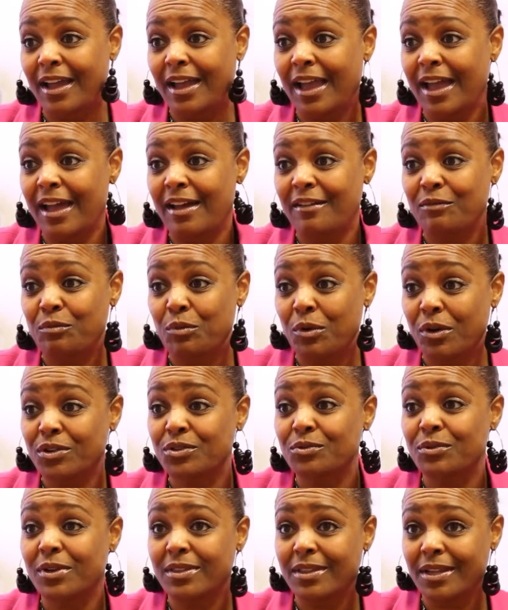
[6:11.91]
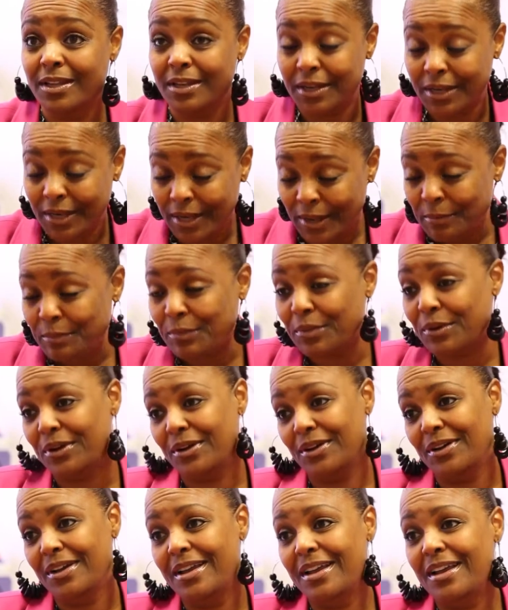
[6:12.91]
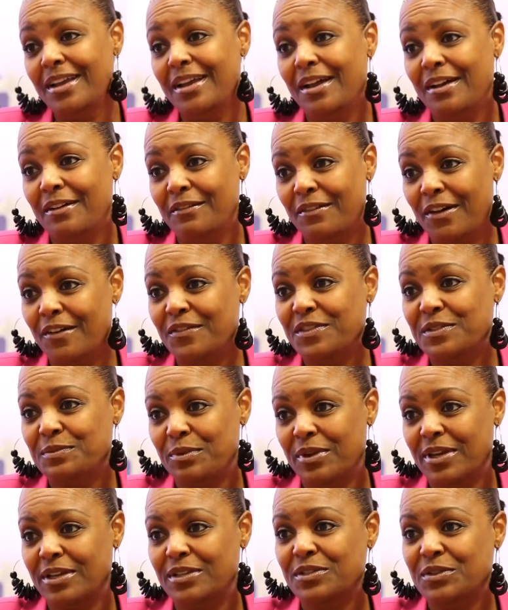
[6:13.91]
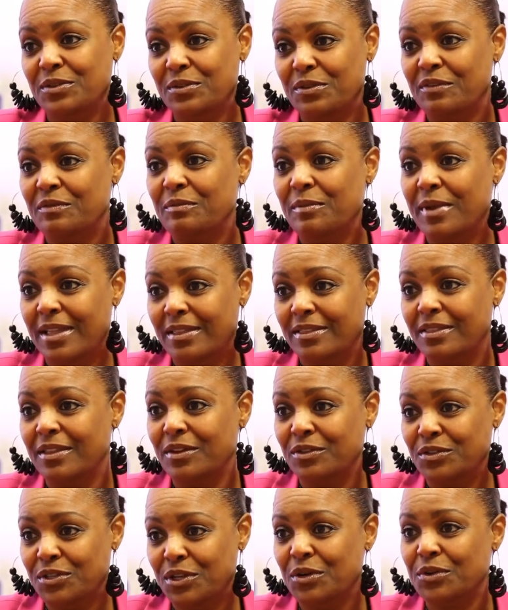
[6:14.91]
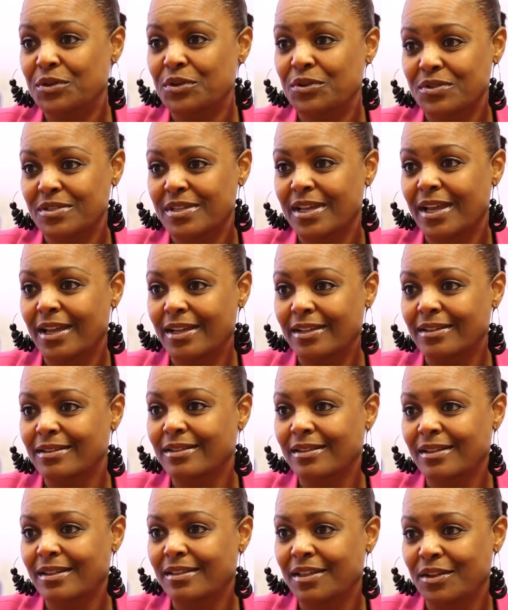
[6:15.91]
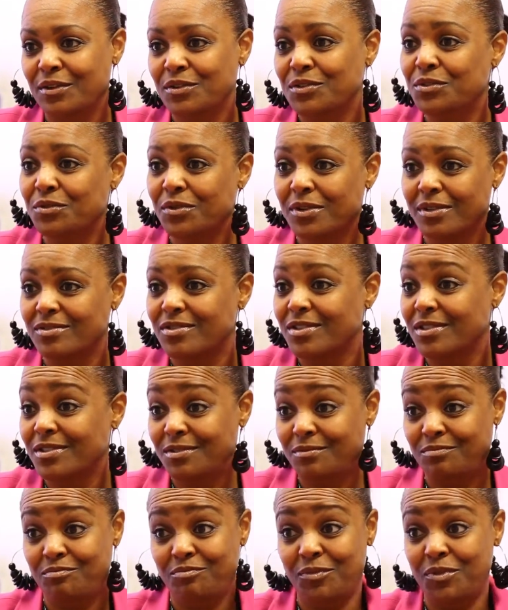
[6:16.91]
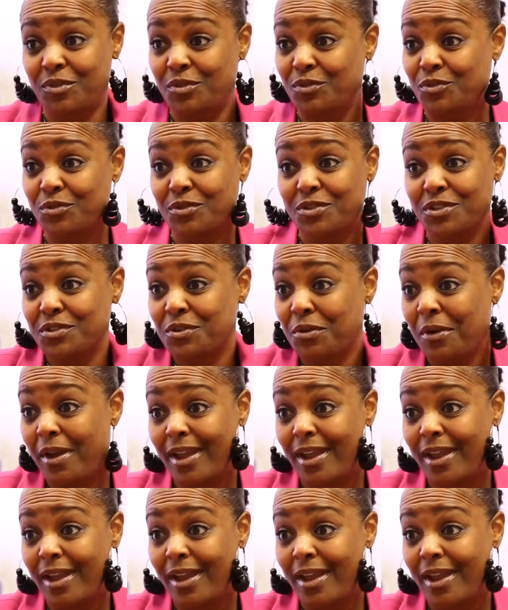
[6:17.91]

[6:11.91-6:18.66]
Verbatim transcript: I have worked with a number of offsprings who have met their donors and they're doing just they're doing just